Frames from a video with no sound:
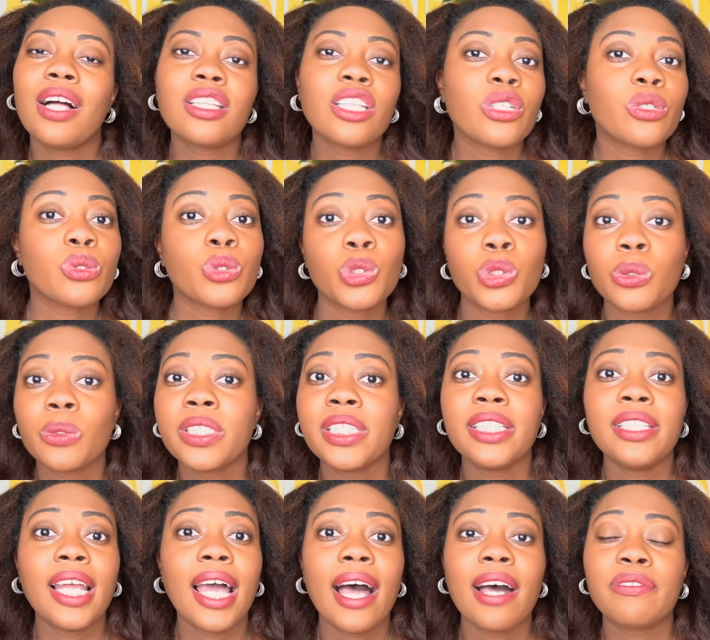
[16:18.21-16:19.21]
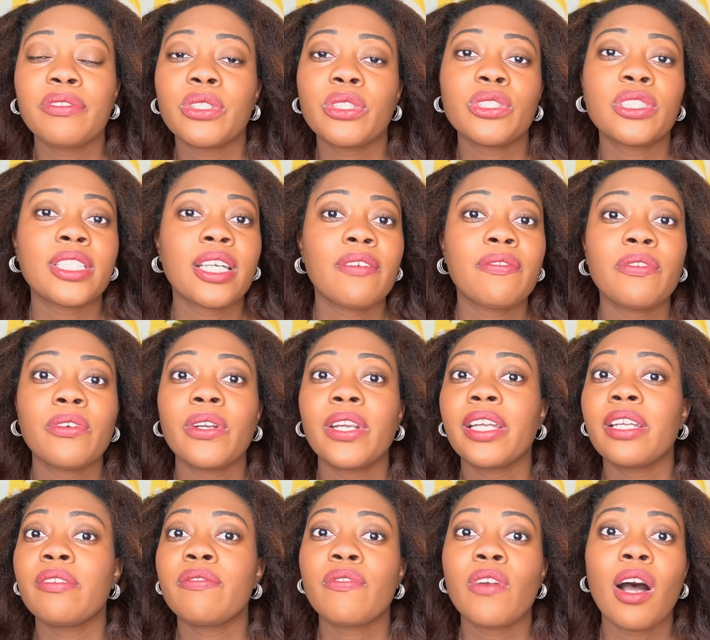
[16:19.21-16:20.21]
little treat after
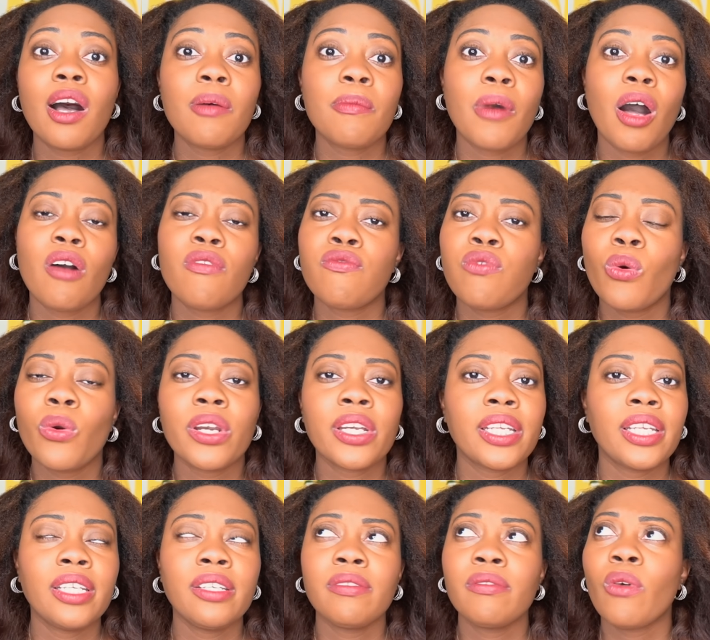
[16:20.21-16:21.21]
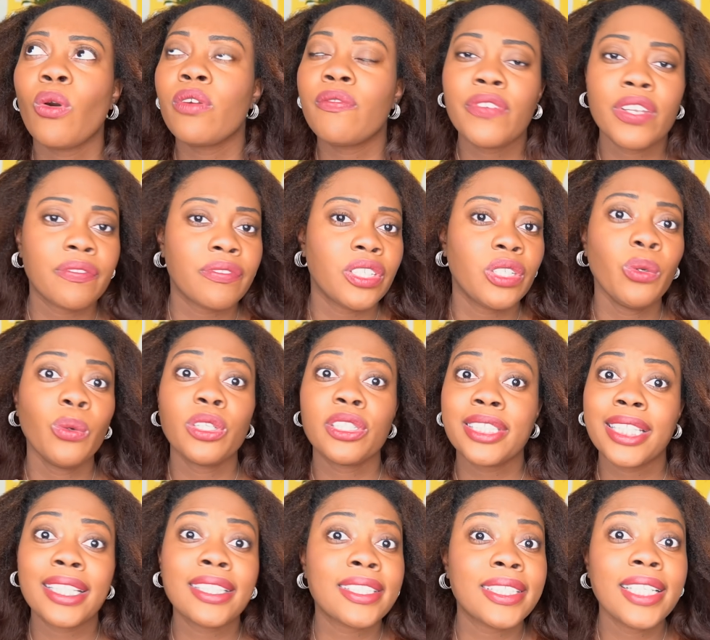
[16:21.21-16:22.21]
suffering from a 40 or 50 or
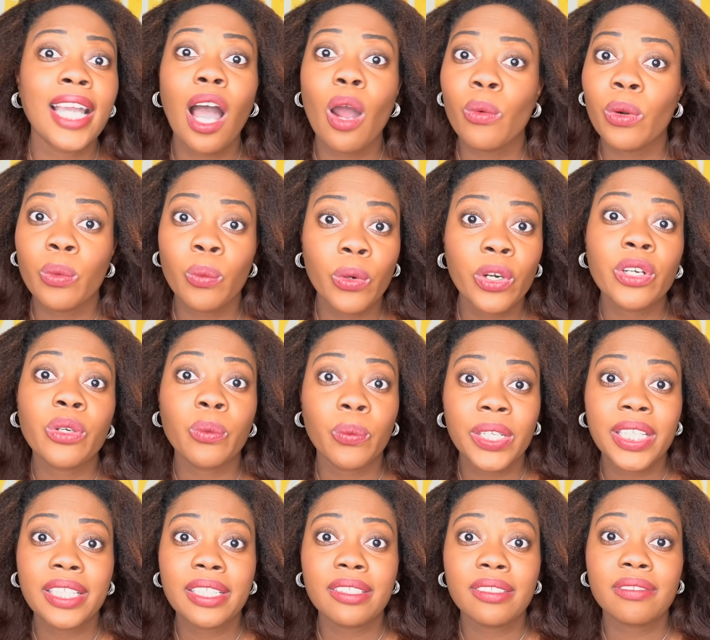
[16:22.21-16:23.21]
60-hour work week.